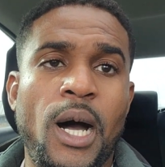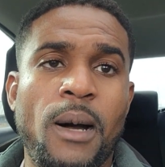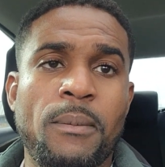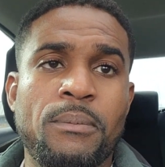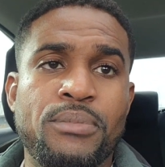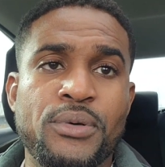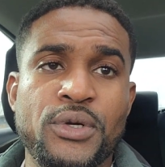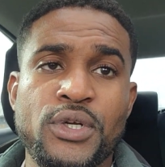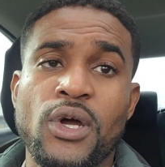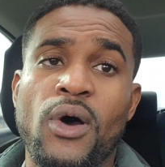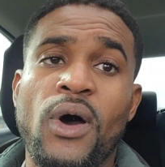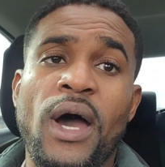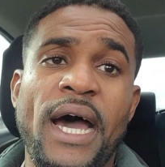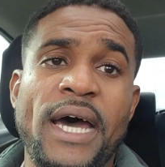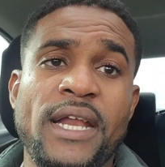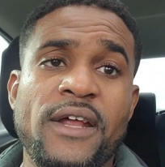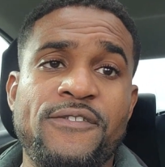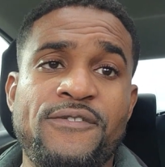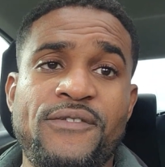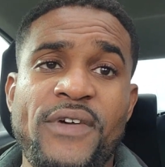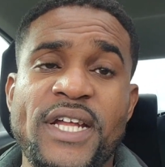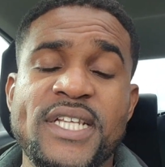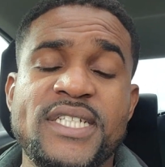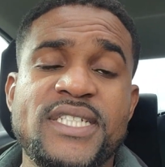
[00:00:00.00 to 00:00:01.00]
Bruno had a
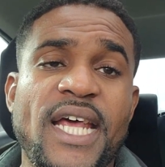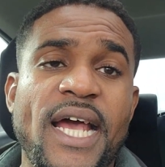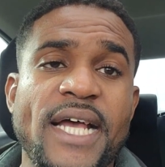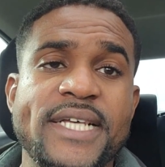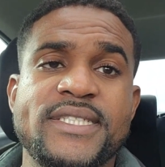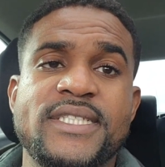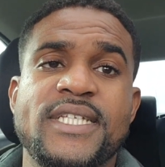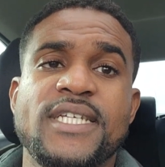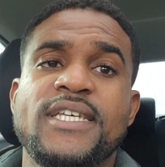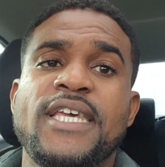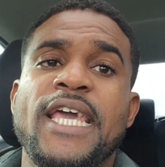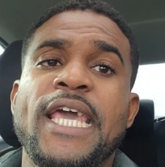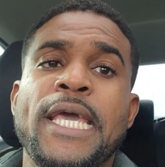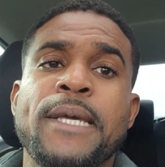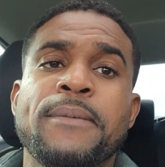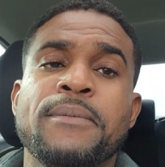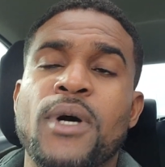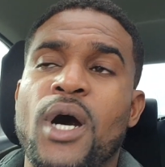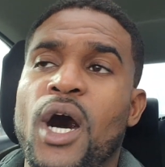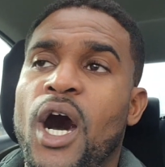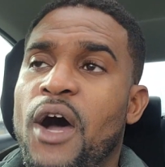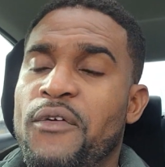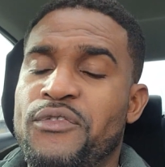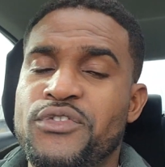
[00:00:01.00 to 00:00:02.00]
fantastic game
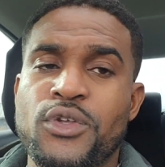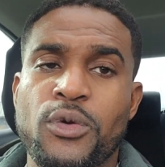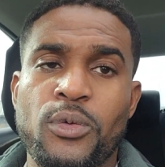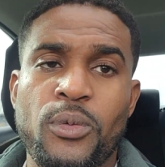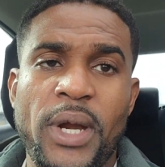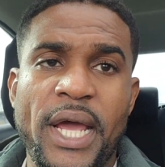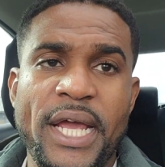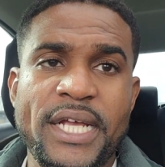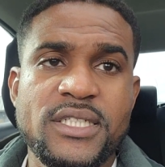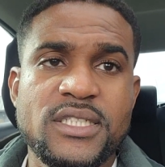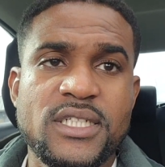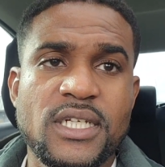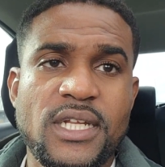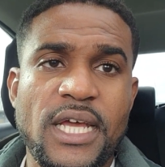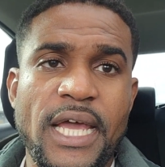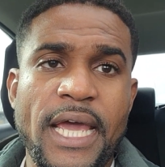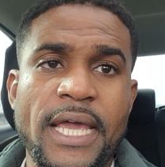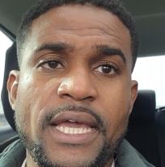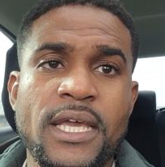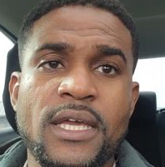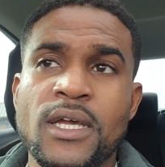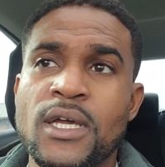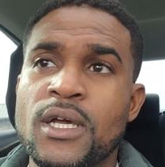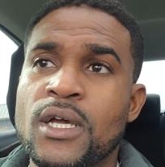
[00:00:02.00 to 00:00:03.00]
off the right
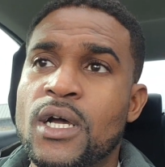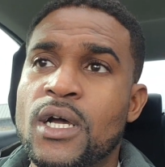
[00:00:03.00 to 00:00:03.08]
today.